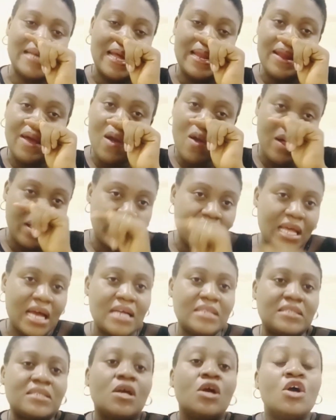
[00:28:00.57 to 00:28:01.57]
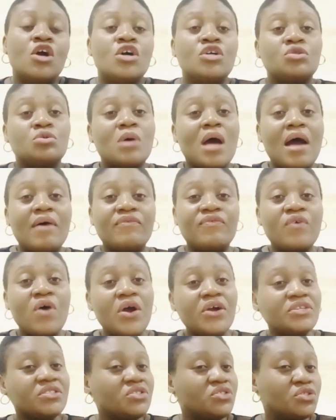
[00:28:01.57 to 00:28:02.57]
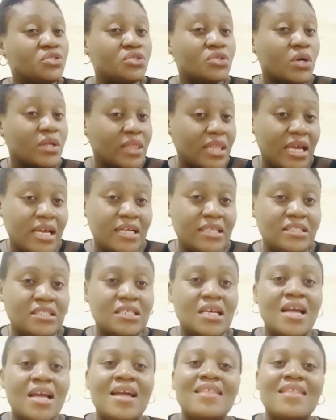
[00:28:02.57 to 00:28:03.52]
and all that. To avoid shortage,